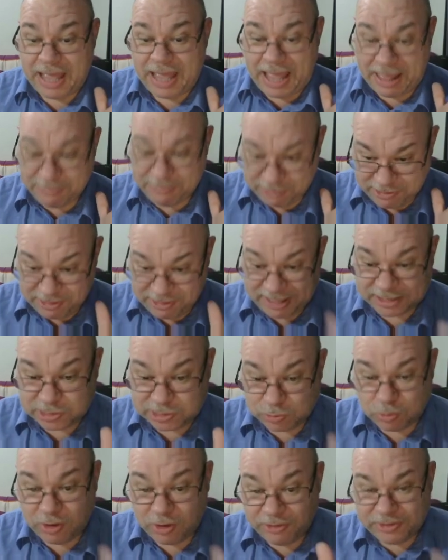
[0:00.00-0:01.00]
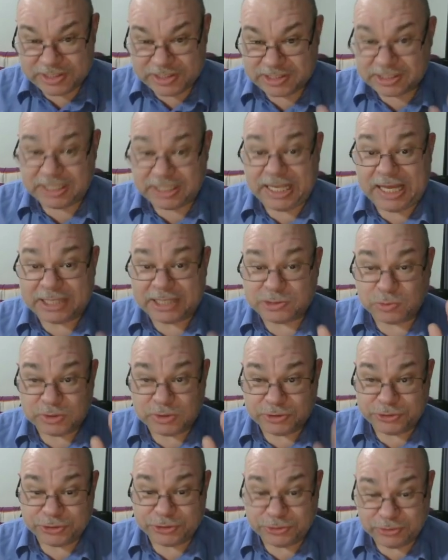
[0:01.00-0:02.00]
And that's what this class
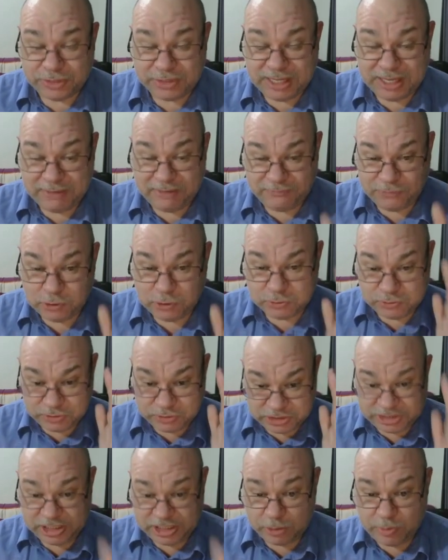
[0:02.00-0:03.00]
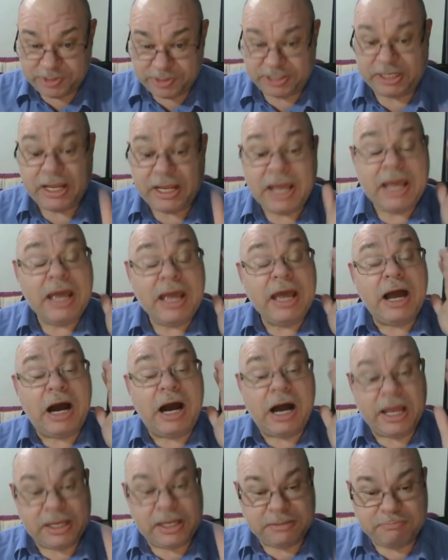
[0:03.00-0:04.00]
will do if you stick with it.
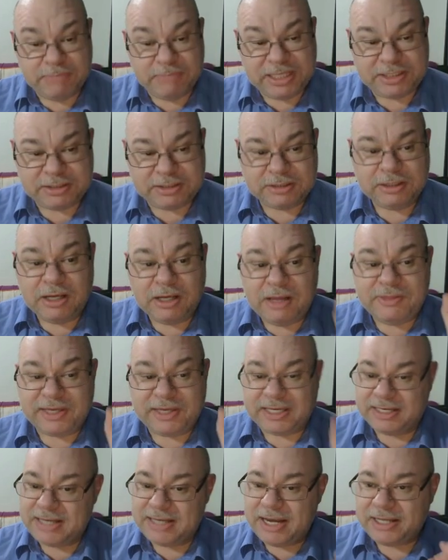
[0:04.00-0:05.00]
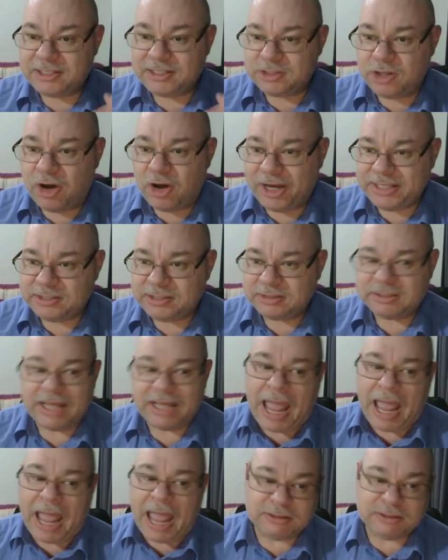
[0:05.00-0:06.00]
I admit the Kinetic Knight,
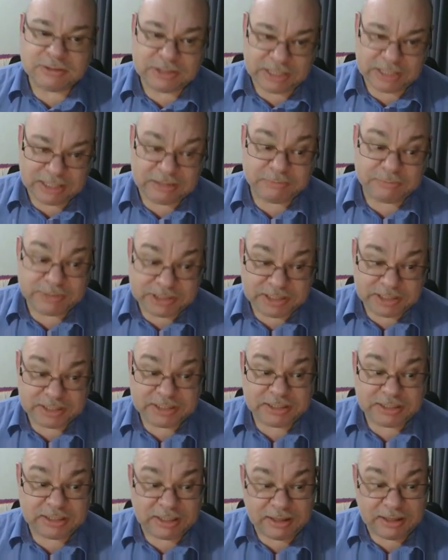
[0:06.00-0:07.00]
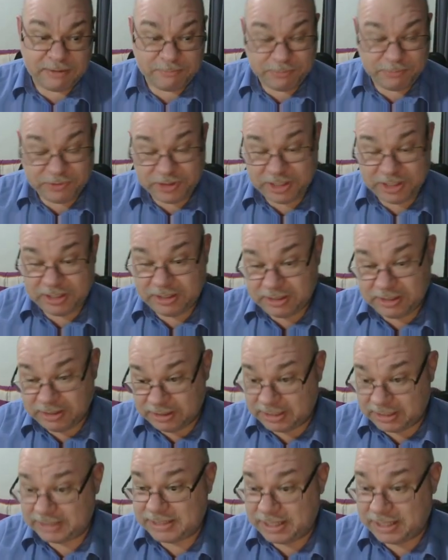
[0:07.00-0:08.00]
and in particular the
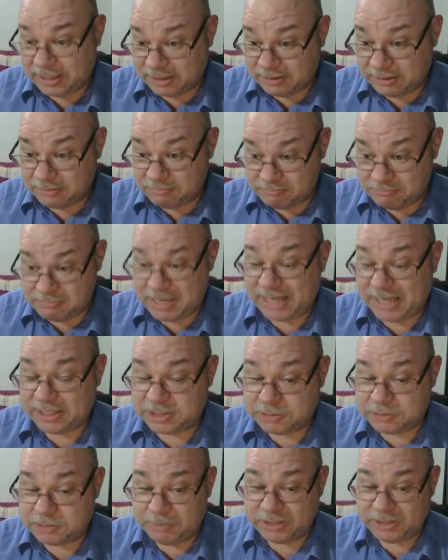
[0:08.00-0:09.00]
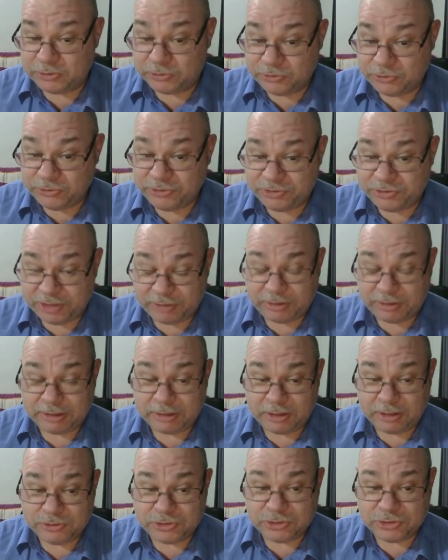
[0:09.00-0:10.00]
Kinetic Magus build that I'm
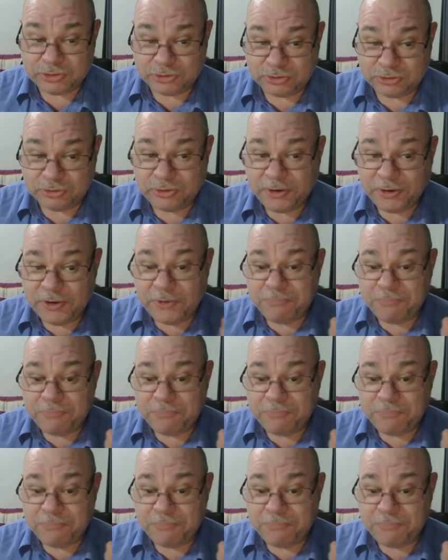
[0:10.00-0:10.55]
going to do,